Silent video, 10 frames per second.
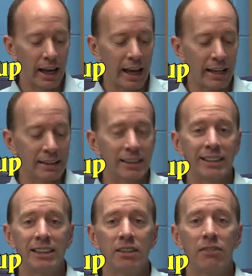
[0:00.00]
8
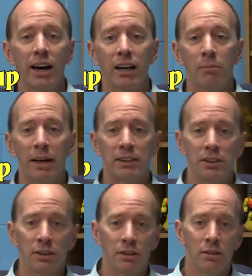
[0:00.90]
divided by
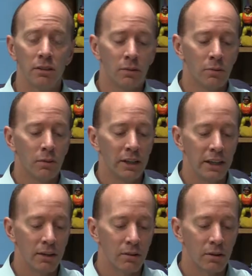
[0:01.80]
2 would
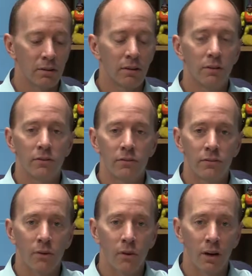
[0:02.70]
equal
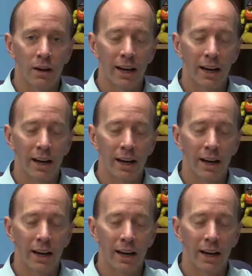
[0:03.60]
4.